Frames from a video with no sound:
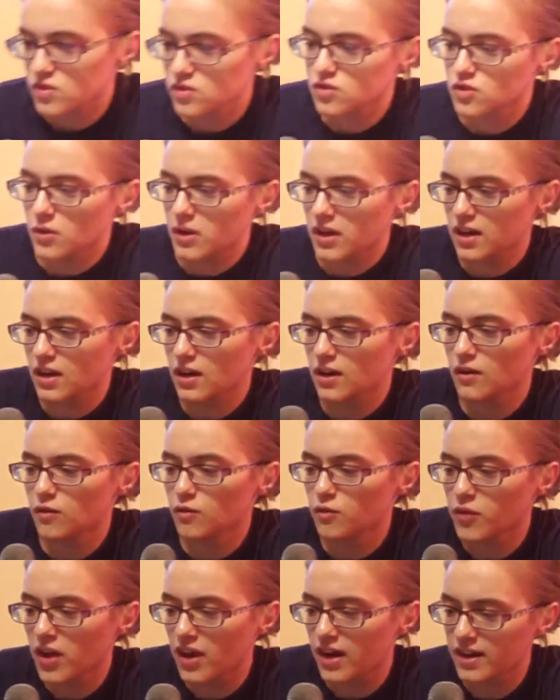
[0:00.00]
So
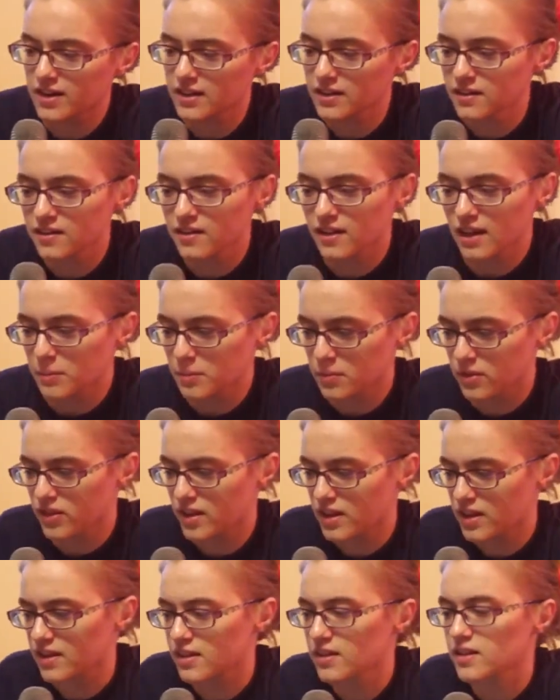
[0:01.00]
kind,
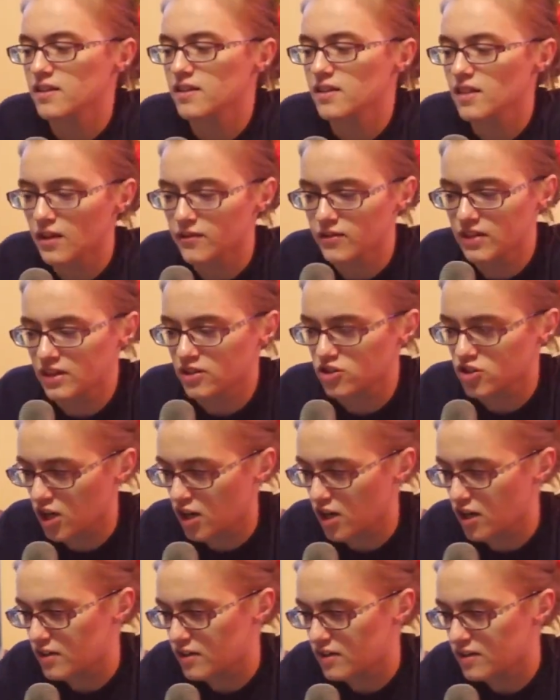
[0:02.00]
empathetic, loving
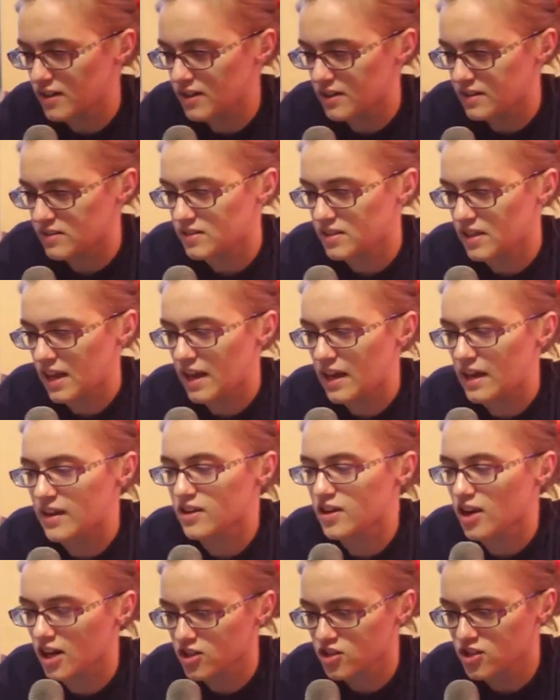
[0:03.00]
John is
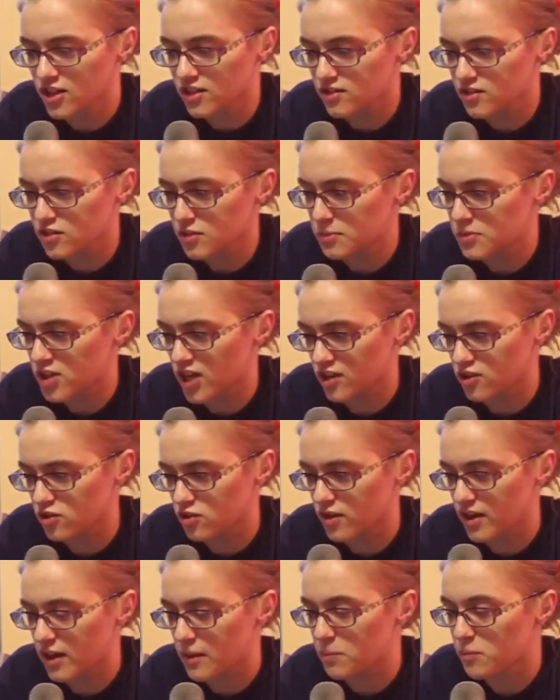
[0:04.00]
a conscientious
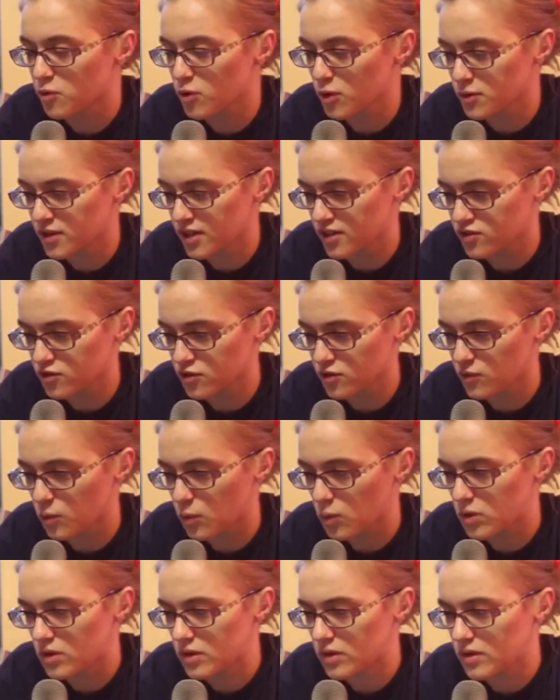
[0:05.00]
objector and a protester of
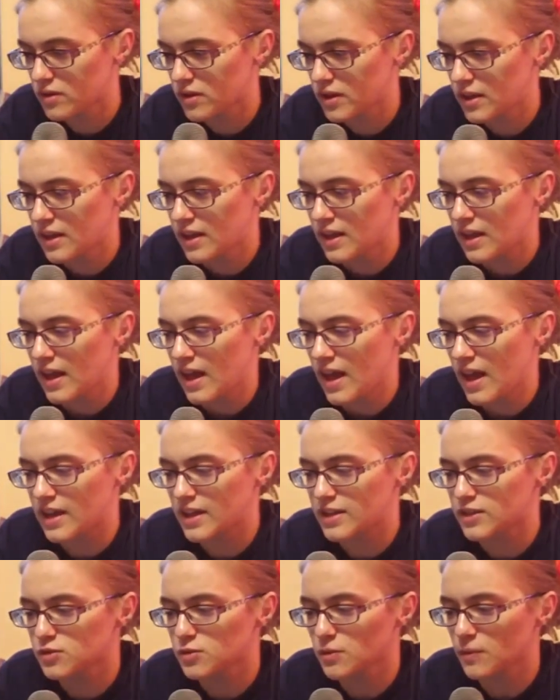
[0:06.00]
war,
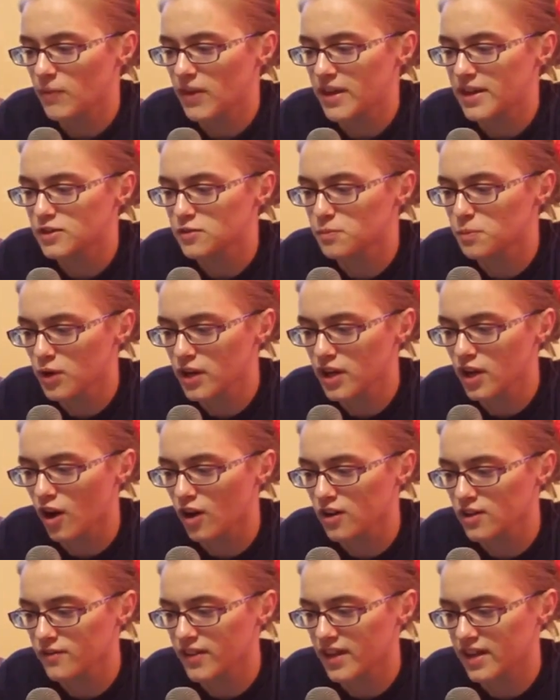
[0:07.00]
and he's putting
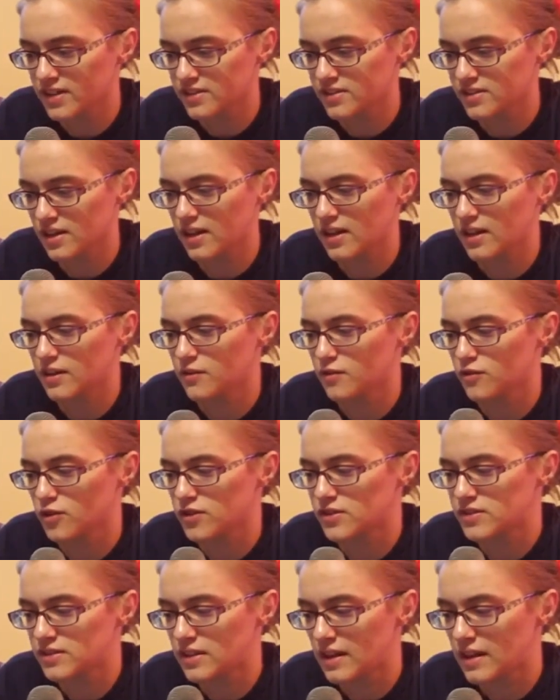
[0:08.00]
all of that aside for
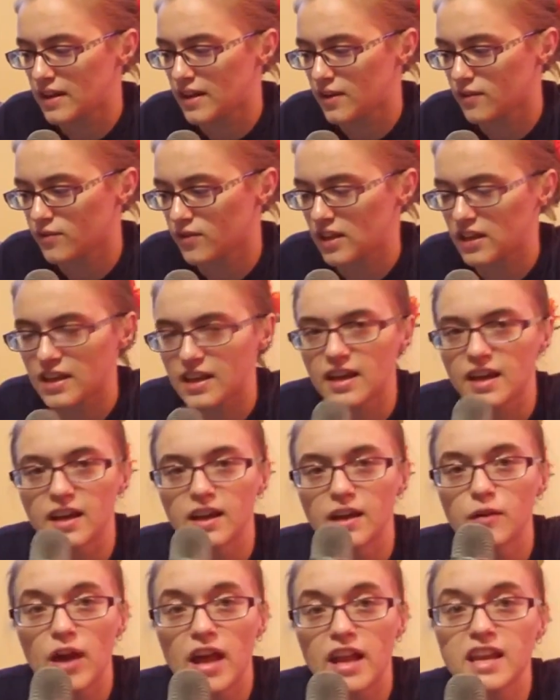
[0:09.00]
the CDF,
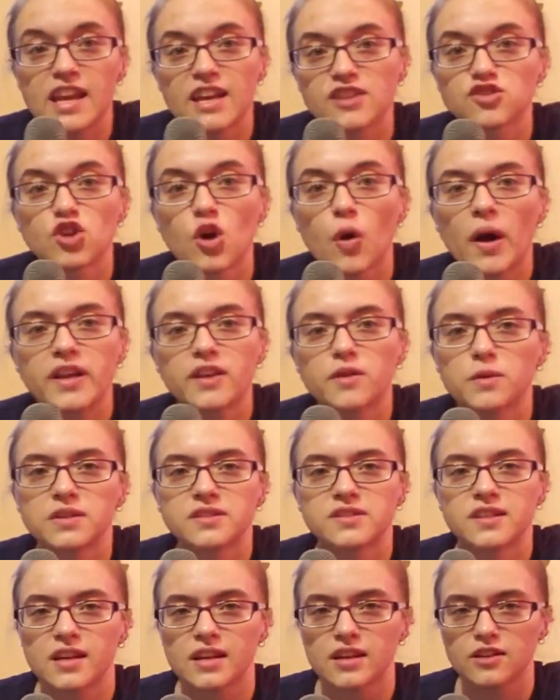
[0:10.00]
and he has no idea what
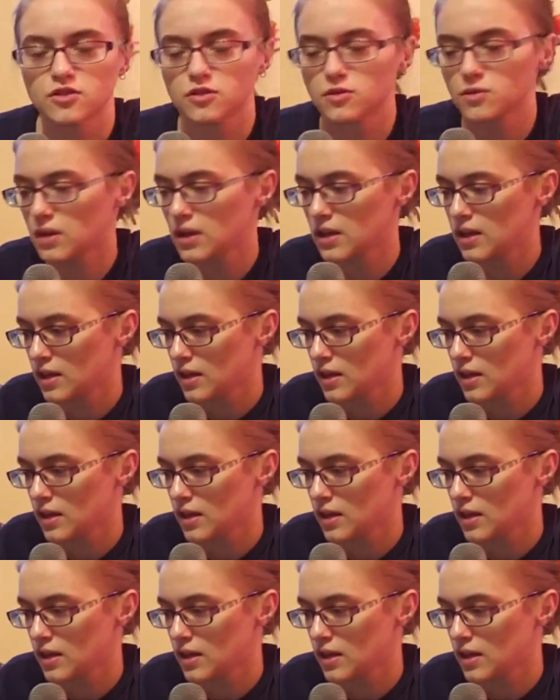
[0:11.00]
he's getting into.